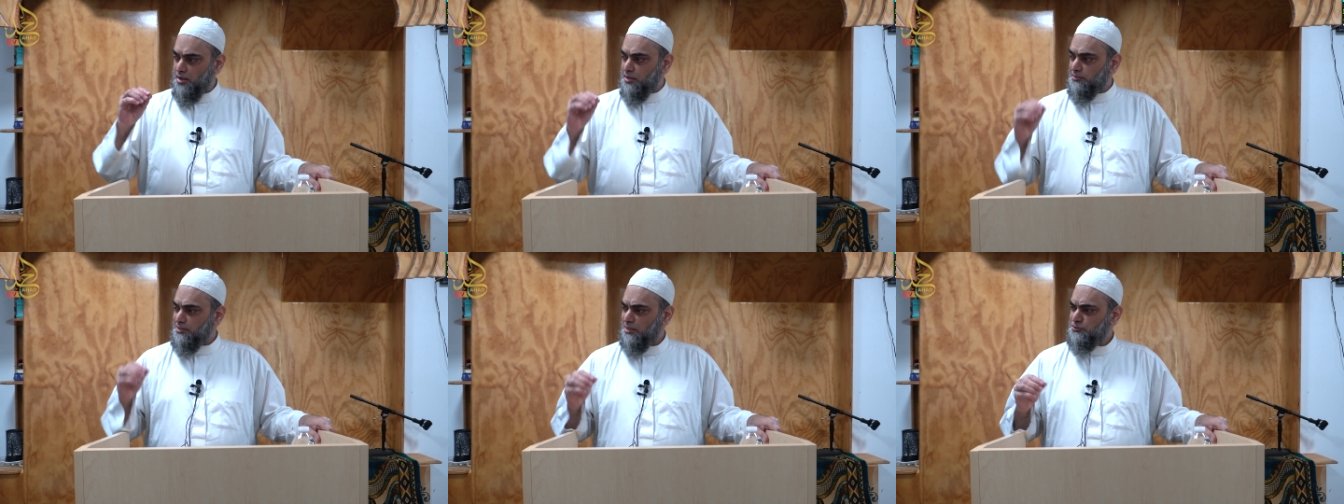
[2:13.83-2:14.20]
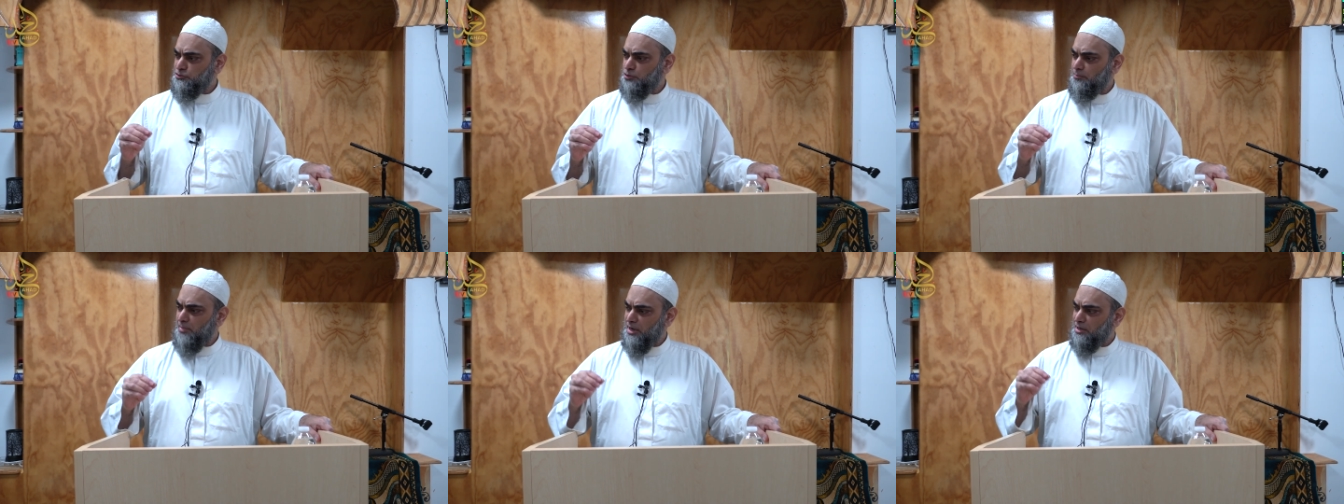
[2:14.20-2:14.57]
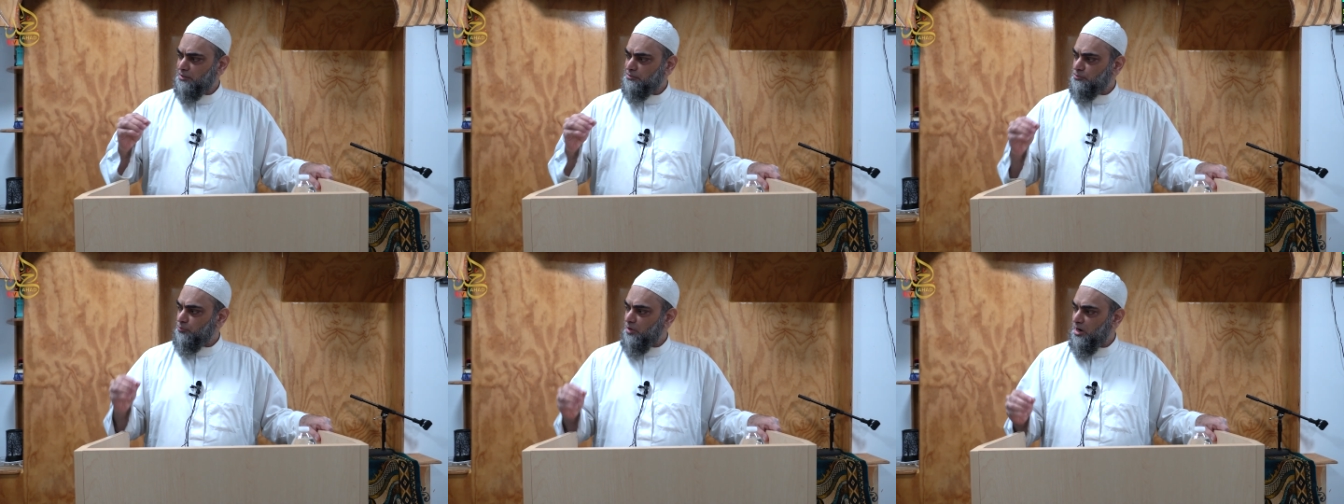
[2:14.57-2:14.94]
Now to make a
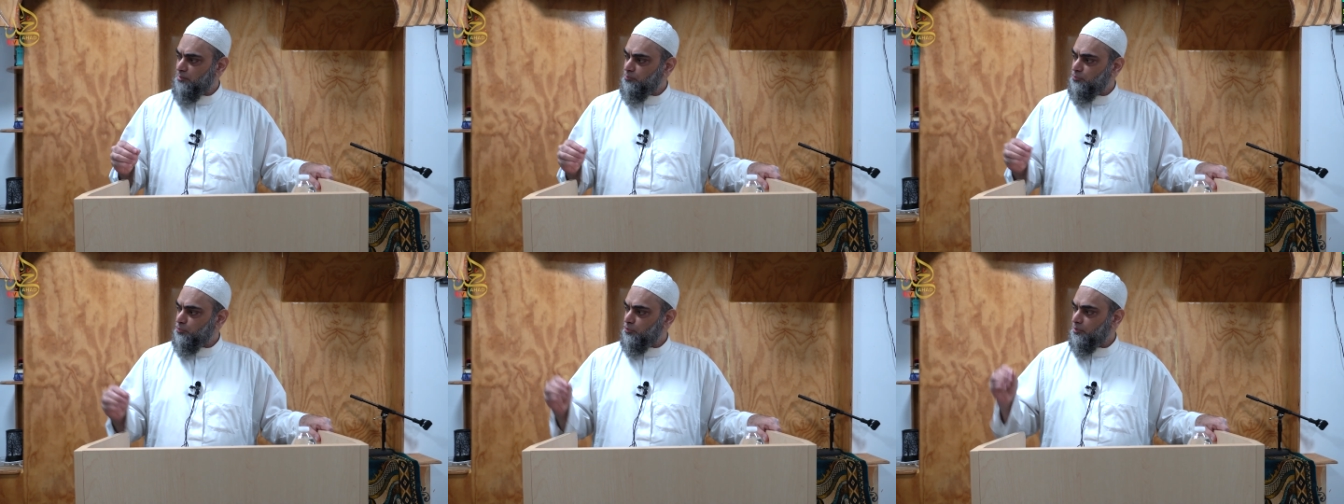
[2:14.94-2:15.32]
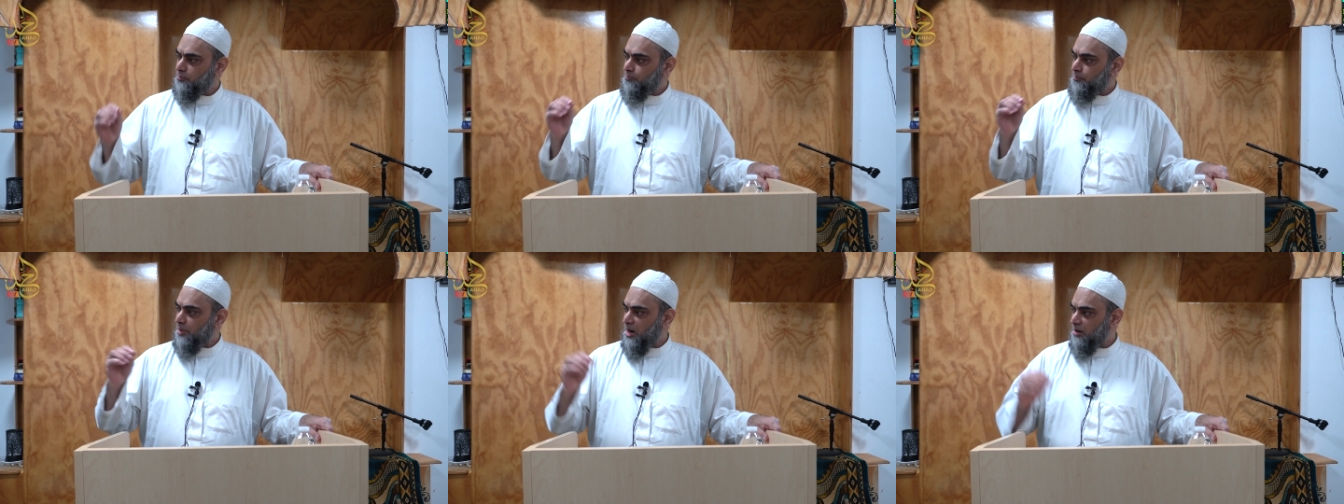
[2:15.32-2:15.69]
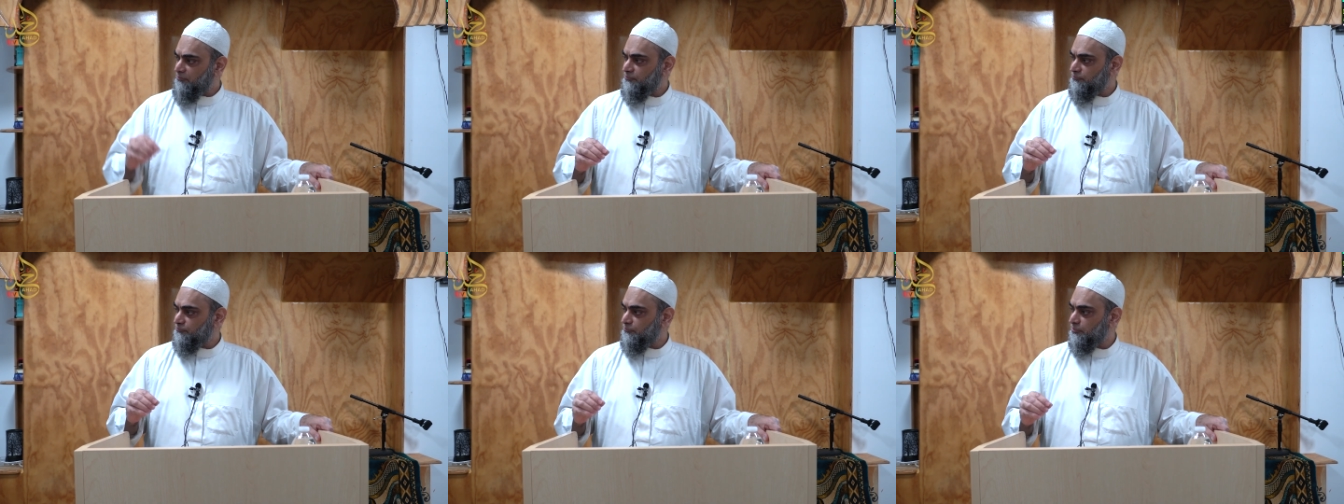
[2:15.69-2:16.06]
dua more
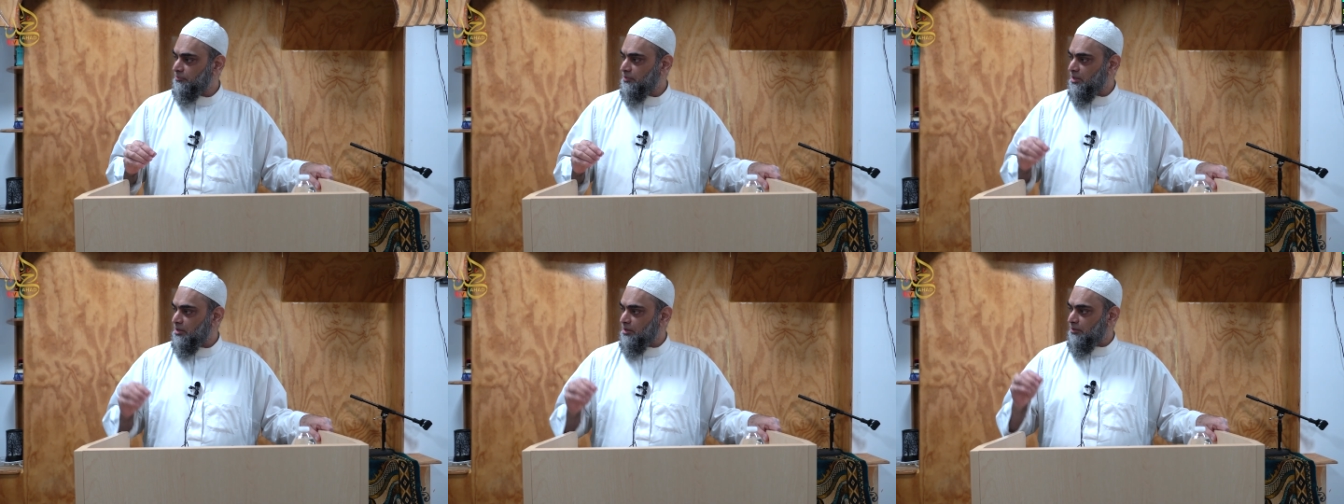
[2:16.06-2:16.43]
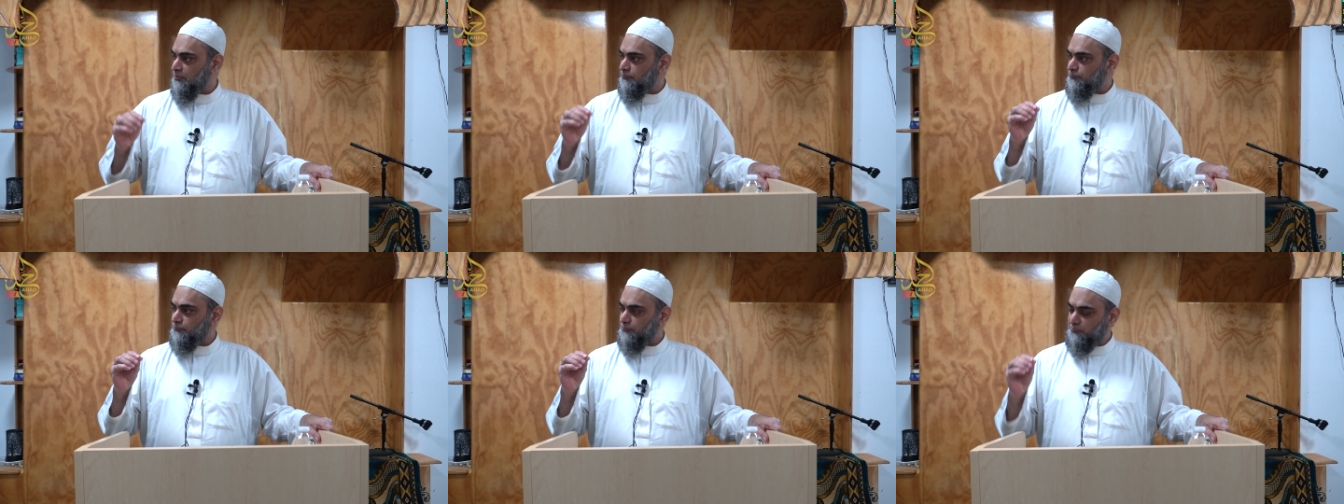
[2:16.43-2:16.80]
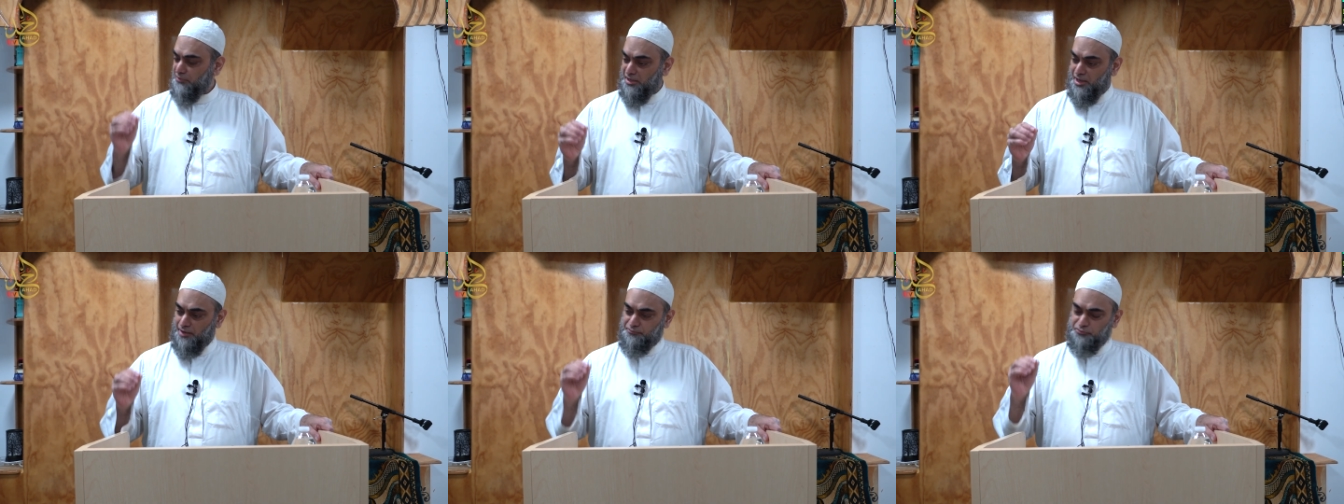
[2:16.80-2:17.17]
powerful,
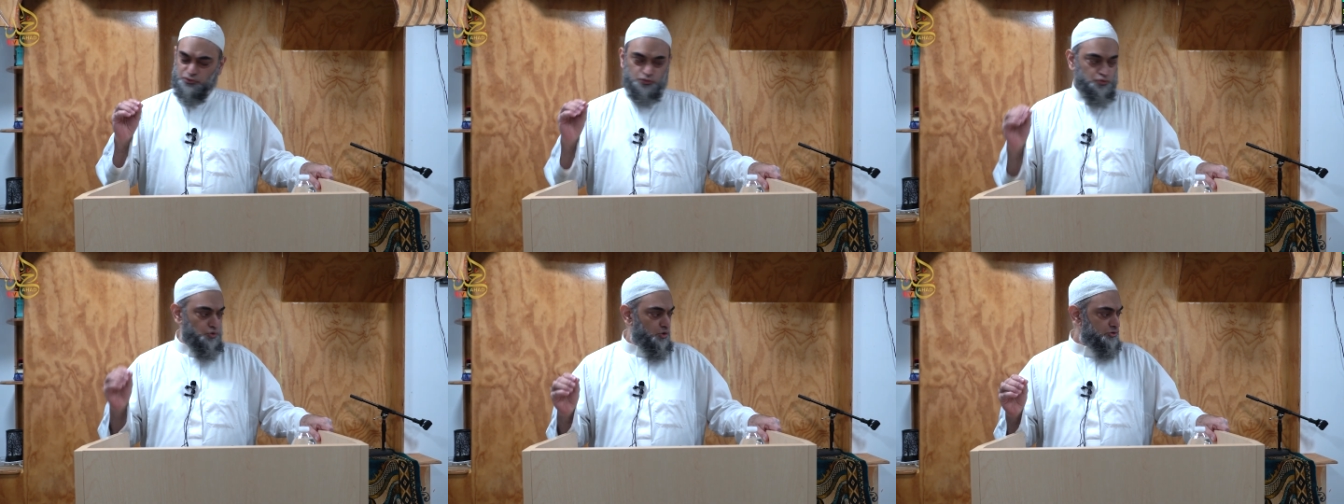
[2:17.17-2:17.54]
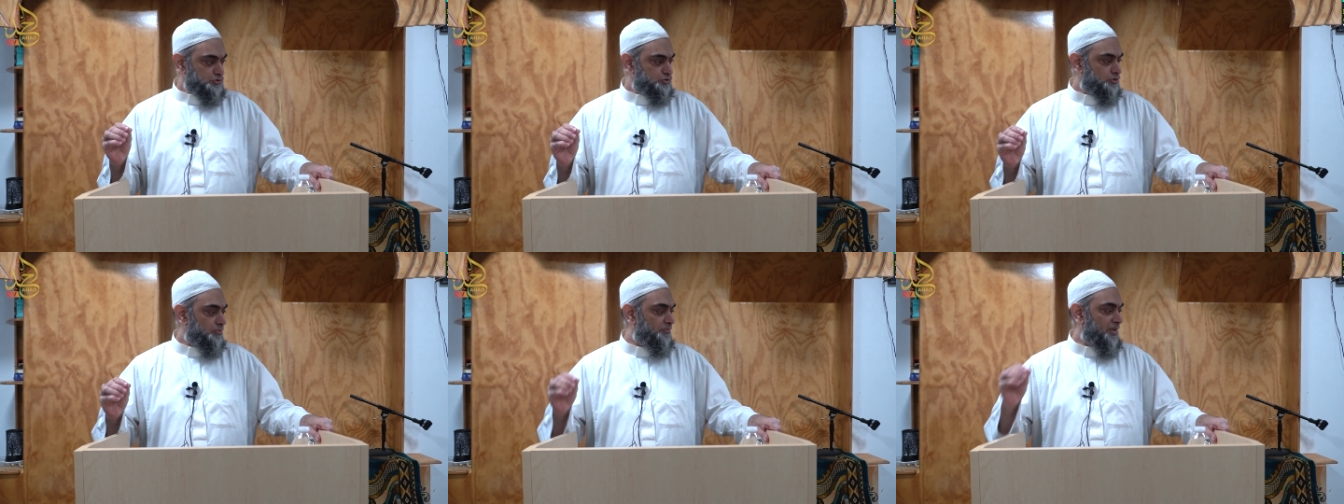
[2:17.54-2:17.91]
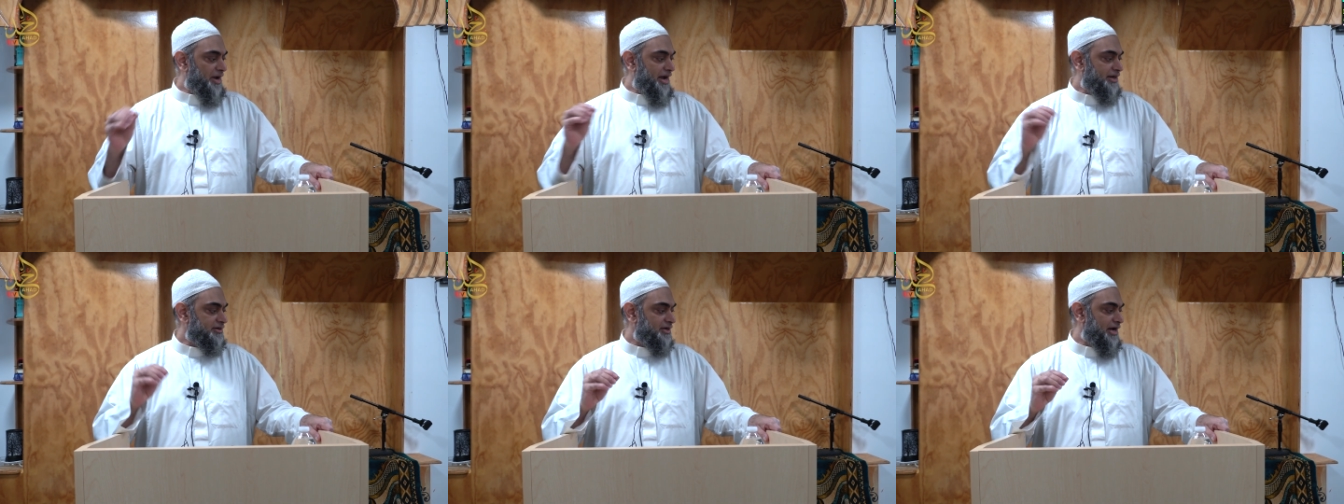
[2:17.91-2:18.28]
we have to go to
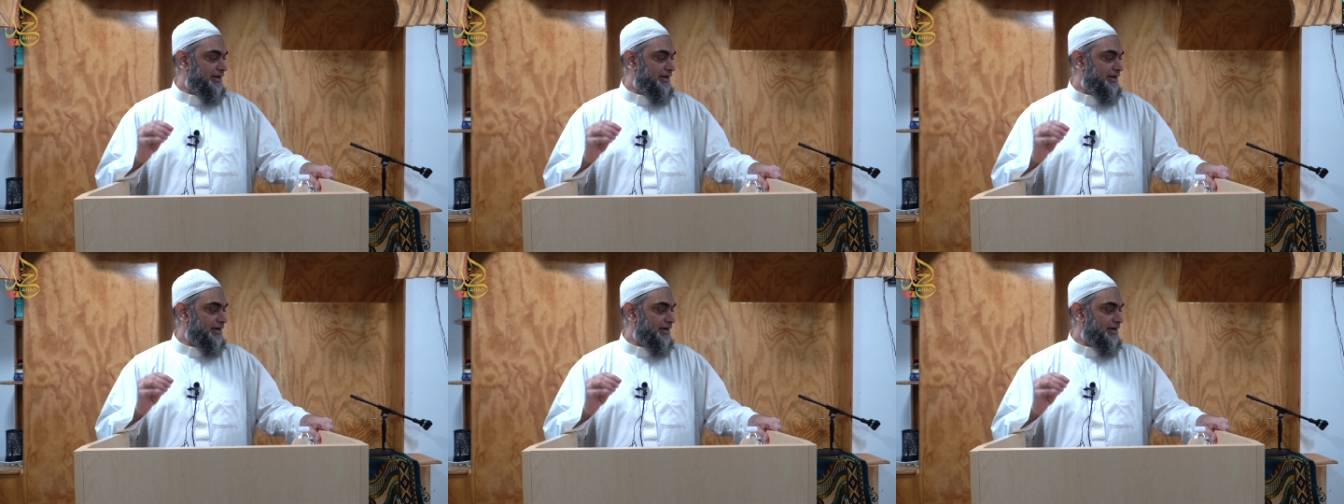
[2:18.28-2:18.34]
back.